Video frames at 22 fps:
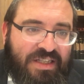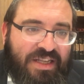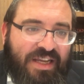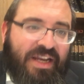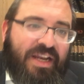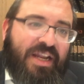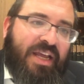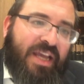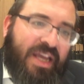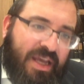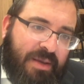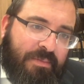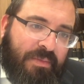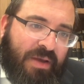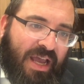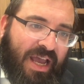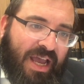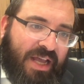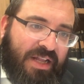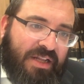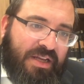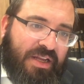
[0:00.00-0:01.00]
did him
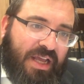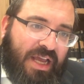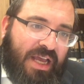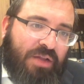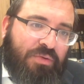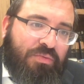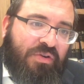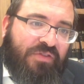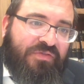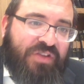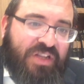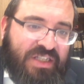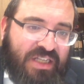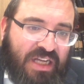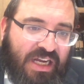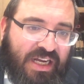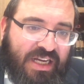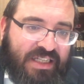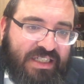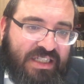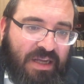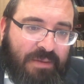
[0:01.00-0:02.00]
and Rabbi
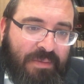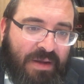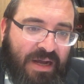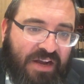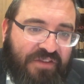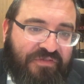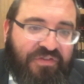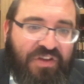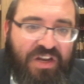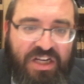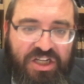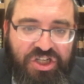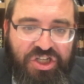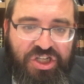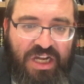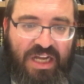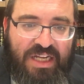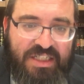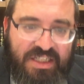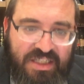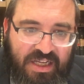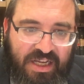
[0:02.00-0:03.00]
Yitzchak Sabag finish
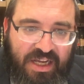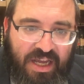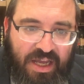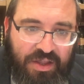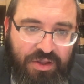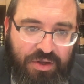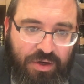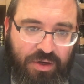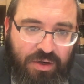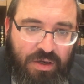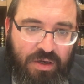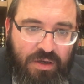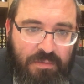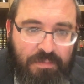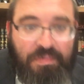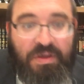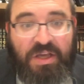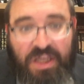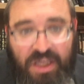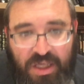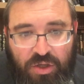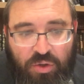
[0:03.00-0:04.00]
Shas together,
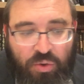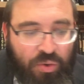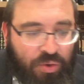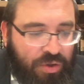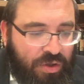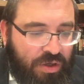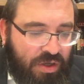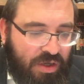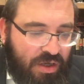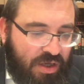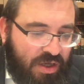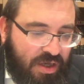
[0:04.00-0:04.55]
Be'iyun?